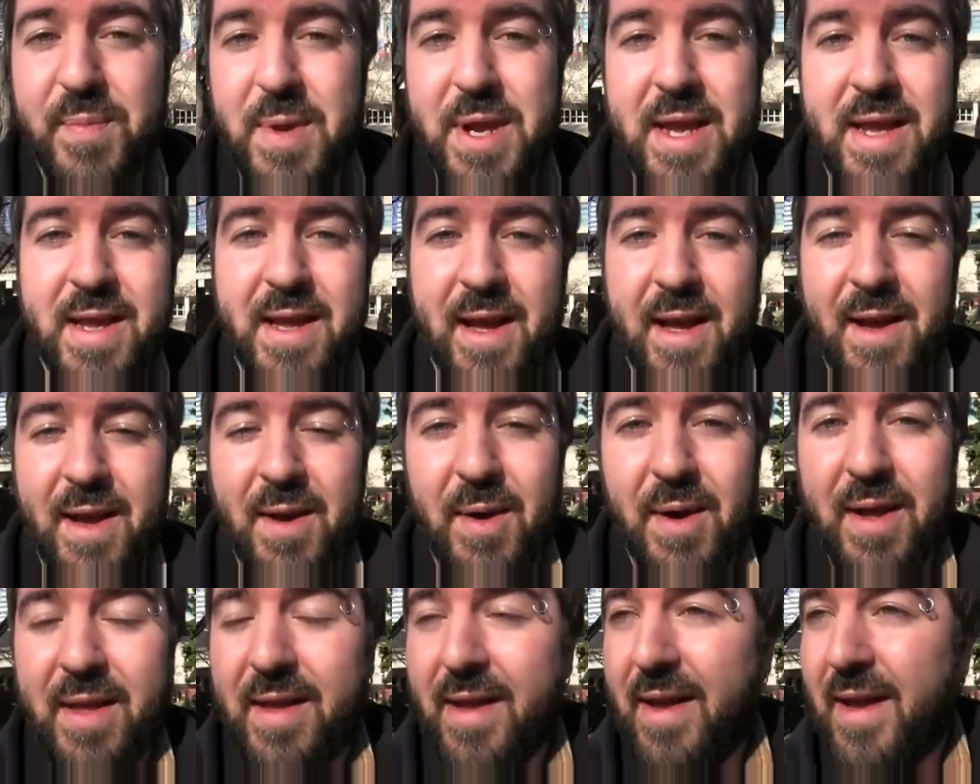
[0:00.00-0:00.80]
me.
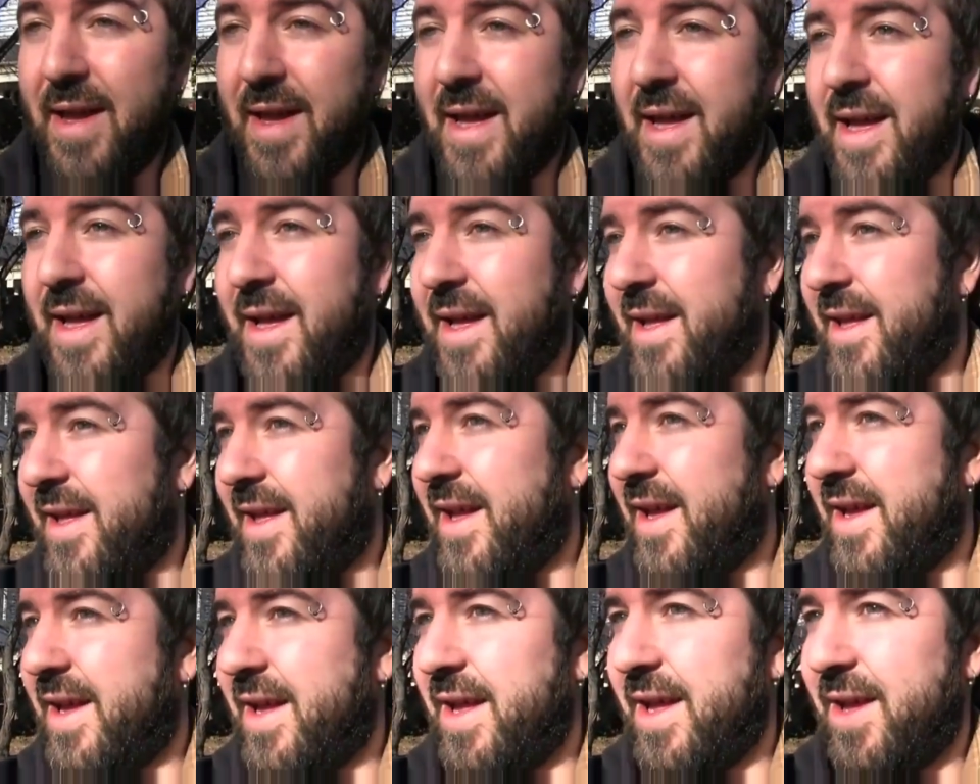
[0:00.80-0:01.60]

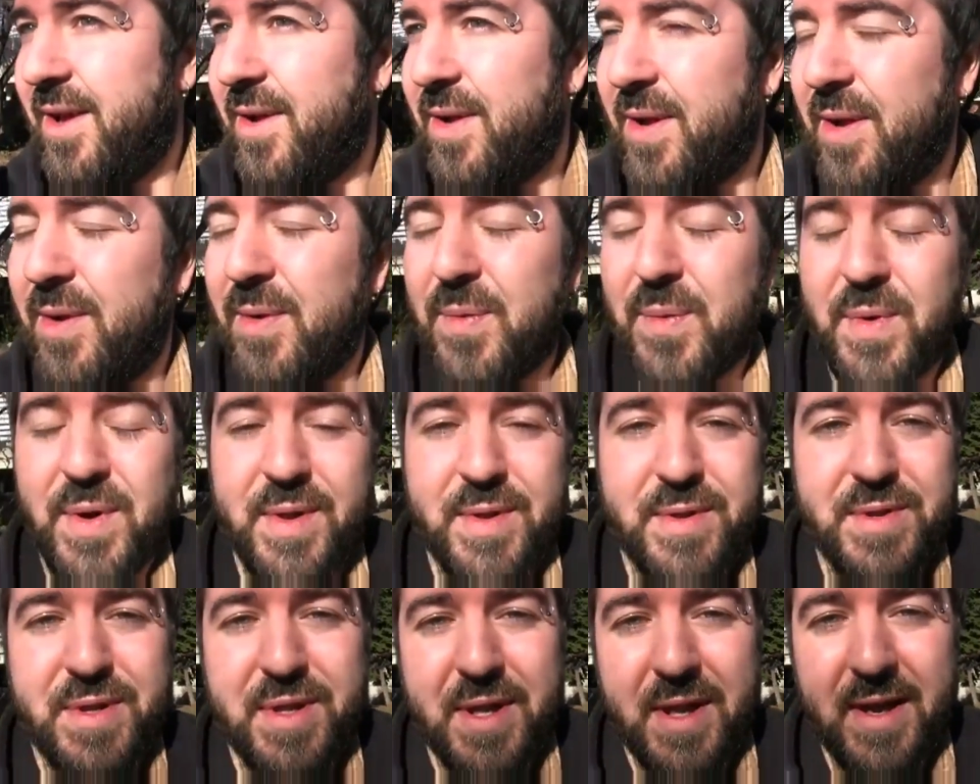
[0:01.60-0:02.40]
It
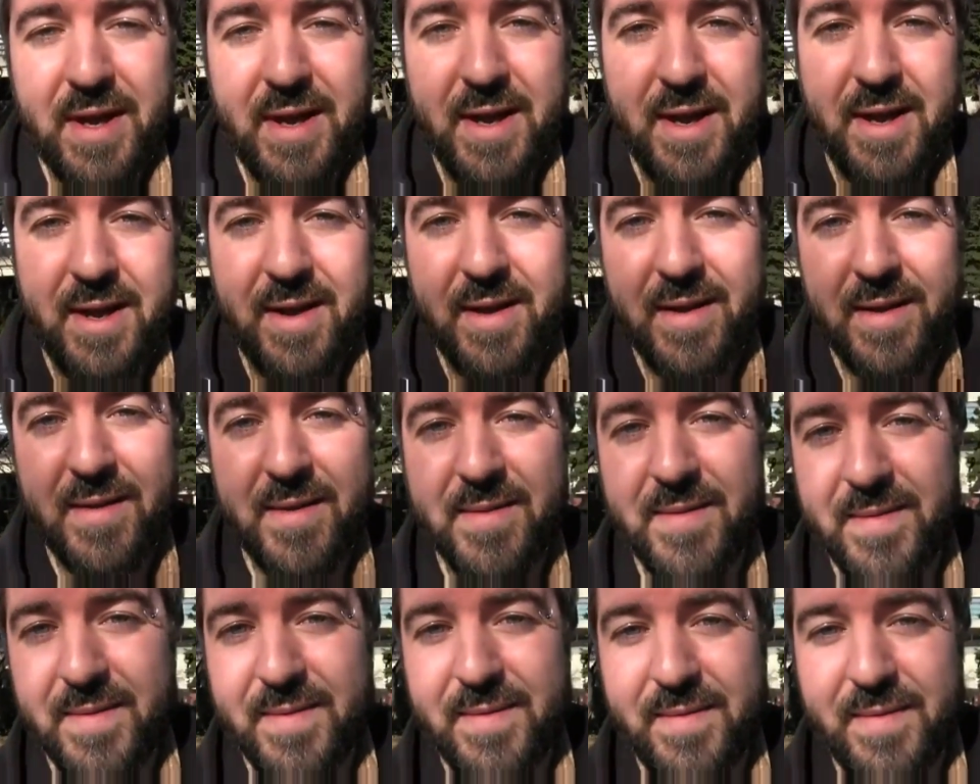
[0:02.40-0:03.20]
was
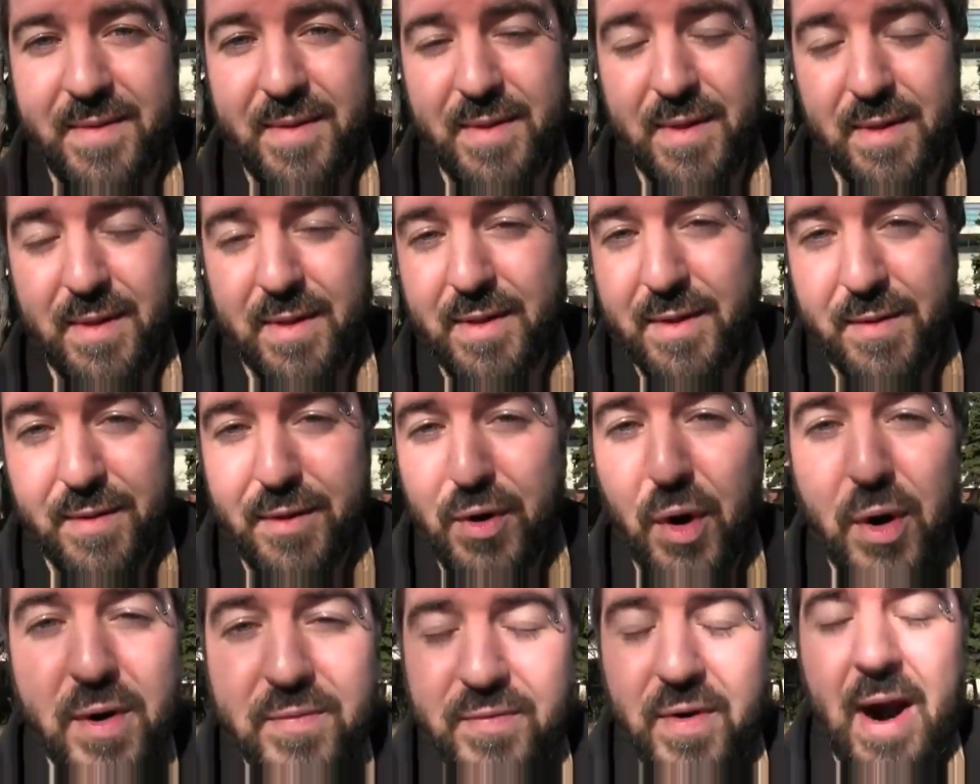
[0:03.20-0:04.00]
a little
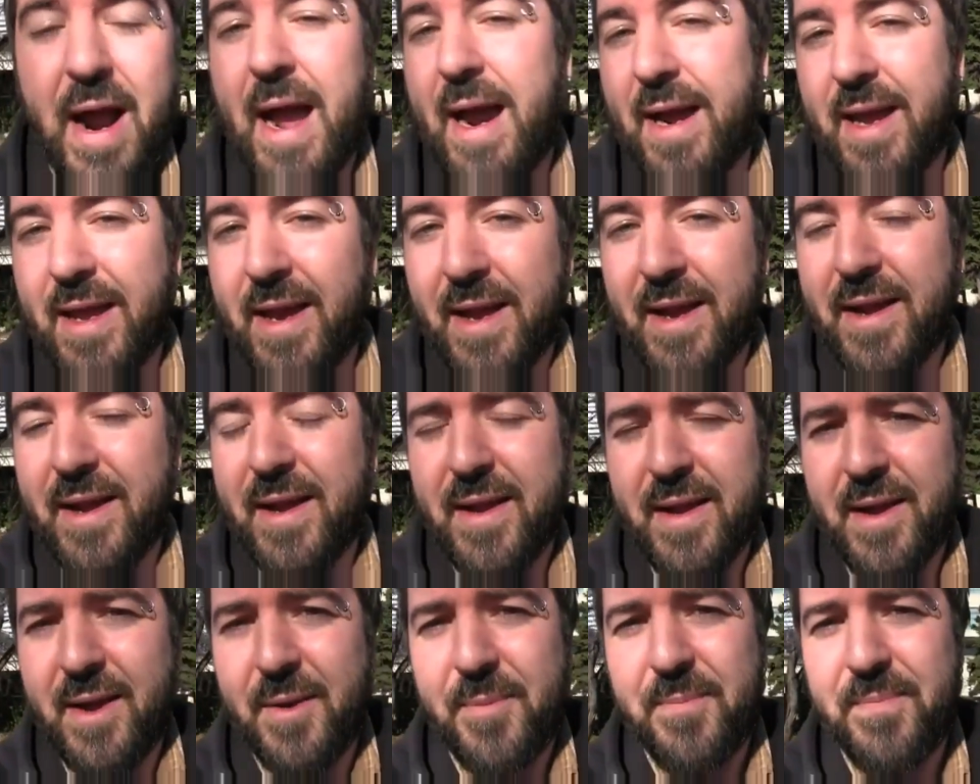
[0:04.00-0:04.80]
nerve-wracking
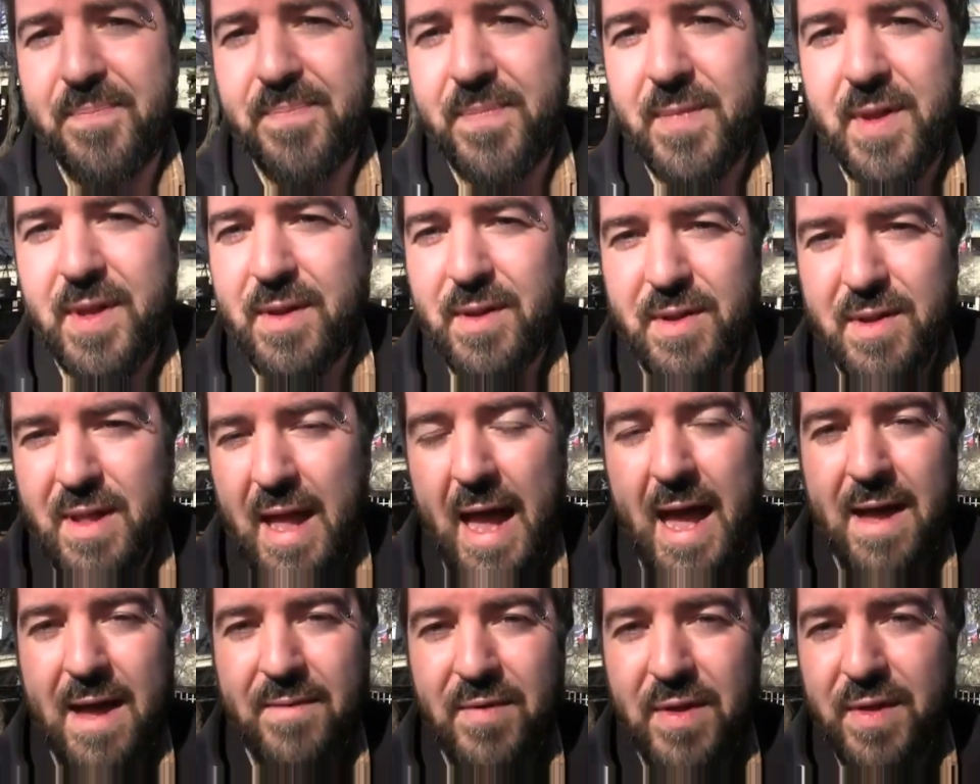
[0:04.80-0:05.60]
just
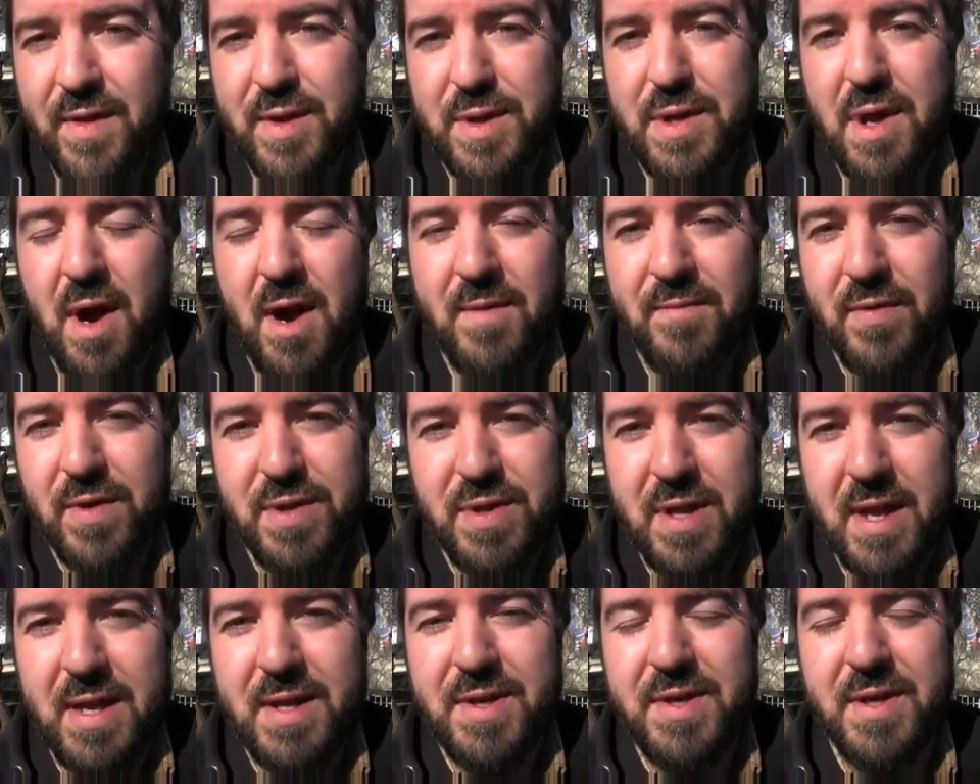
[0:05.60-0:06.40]
having this
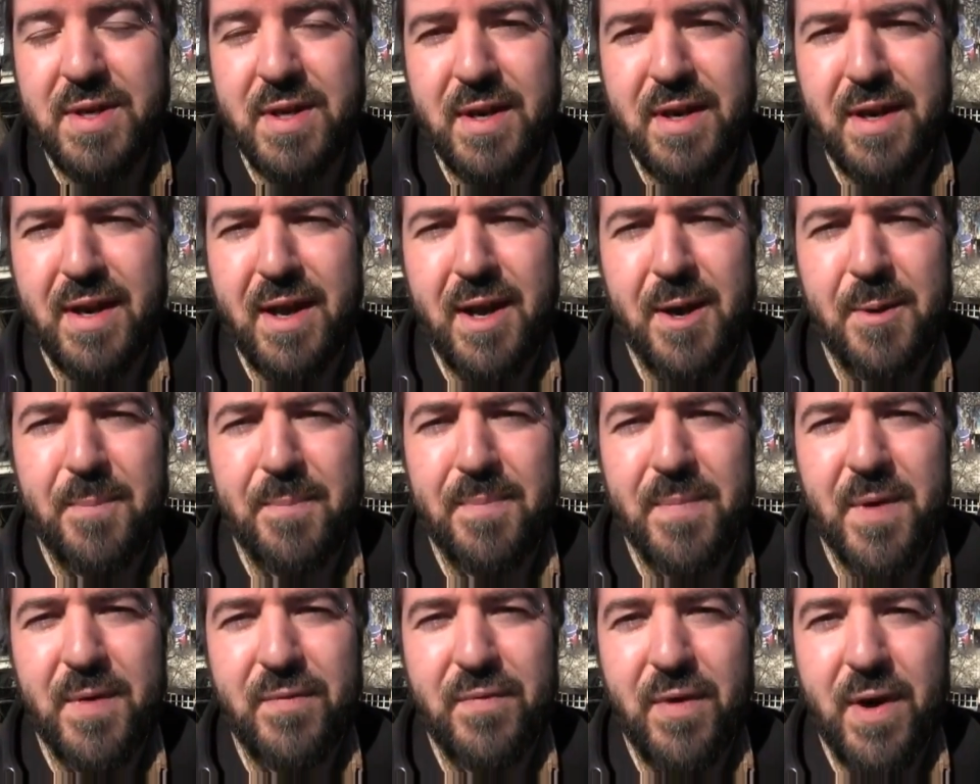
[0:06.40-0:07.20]
conversation
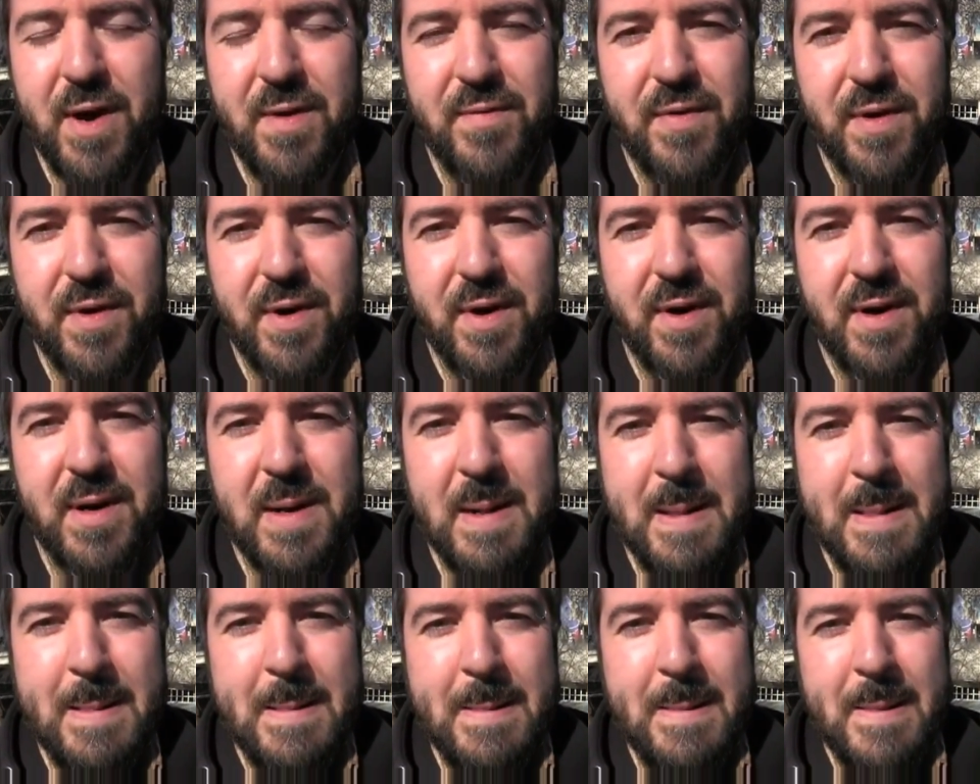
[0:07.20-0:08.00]
in front of her
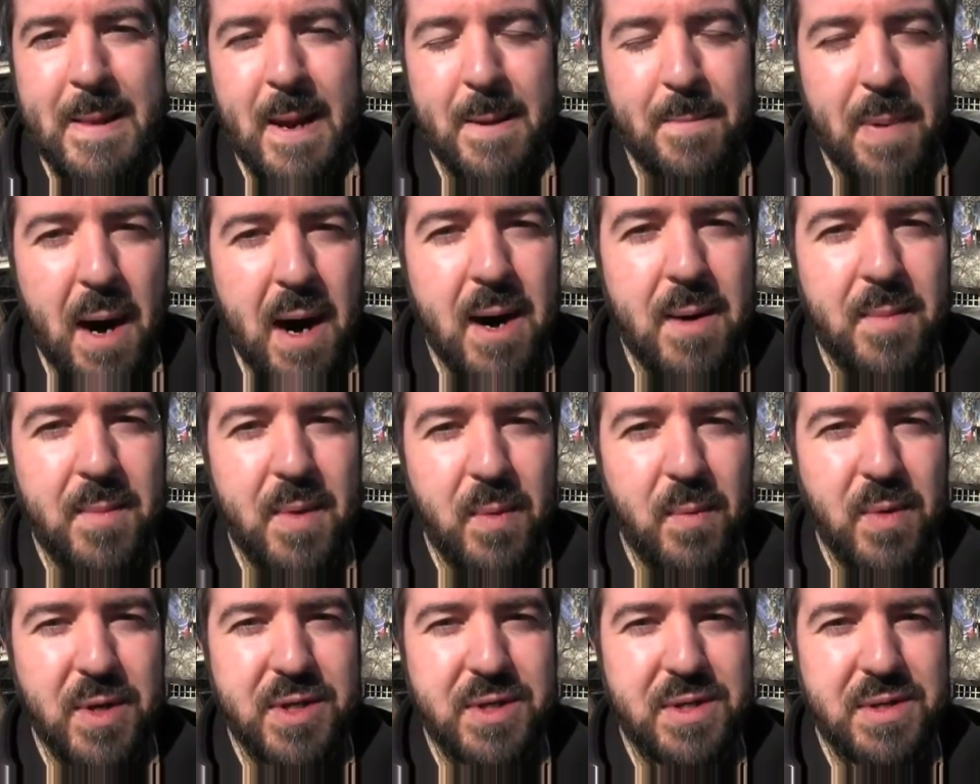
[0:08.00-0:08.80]

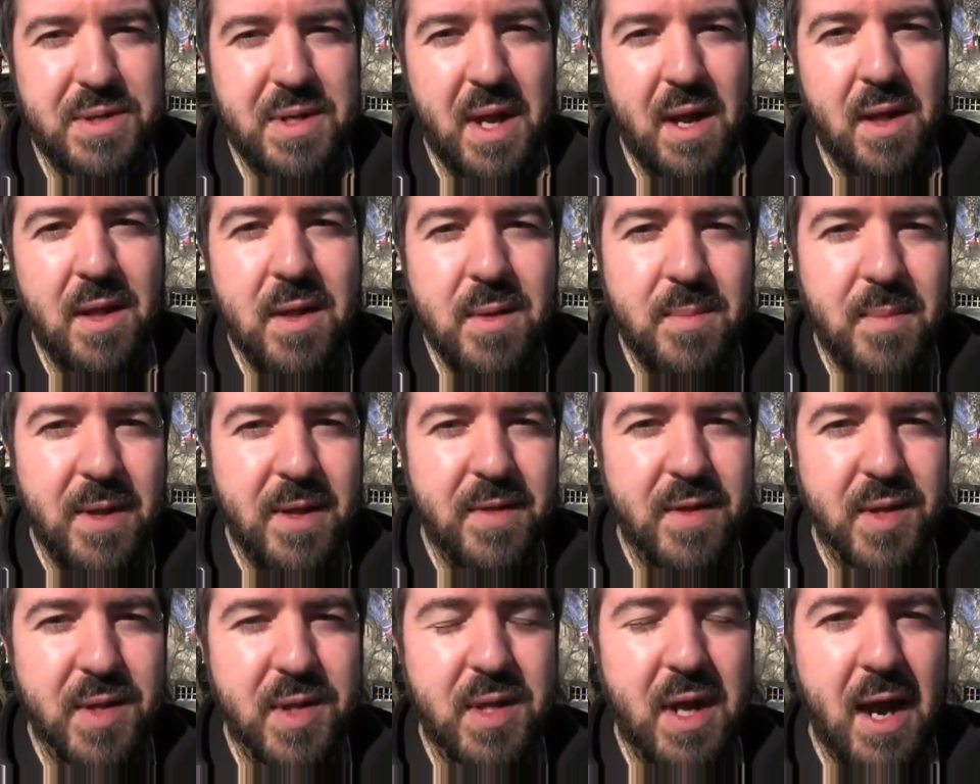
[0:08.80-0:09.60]
apartment when she's telling
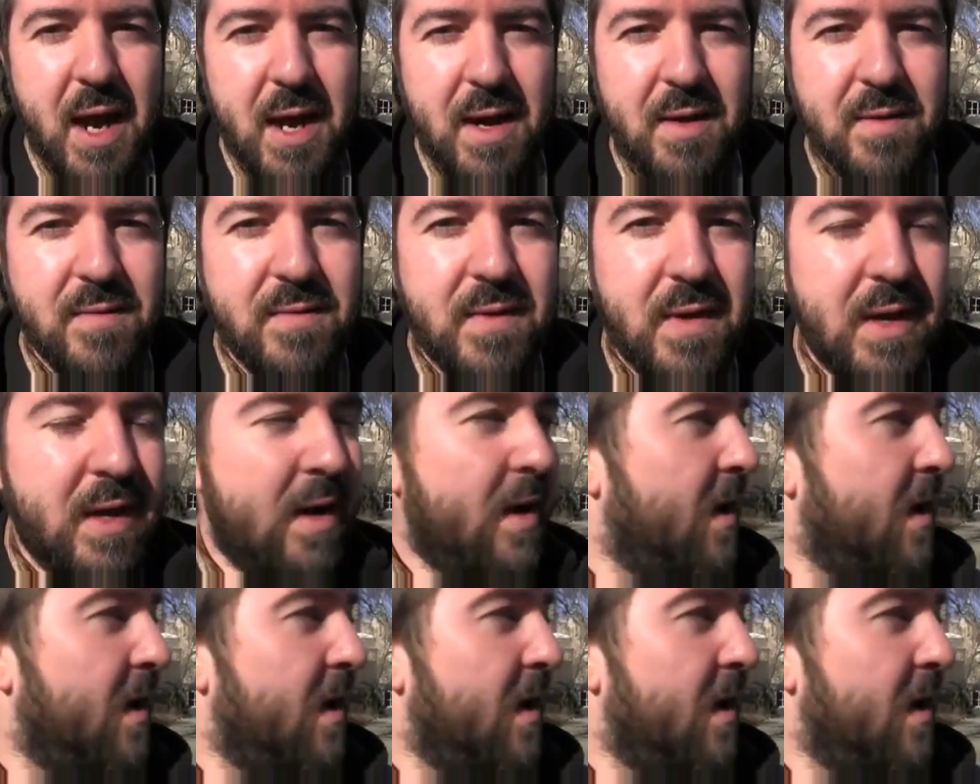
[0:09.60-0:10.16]
me this kind of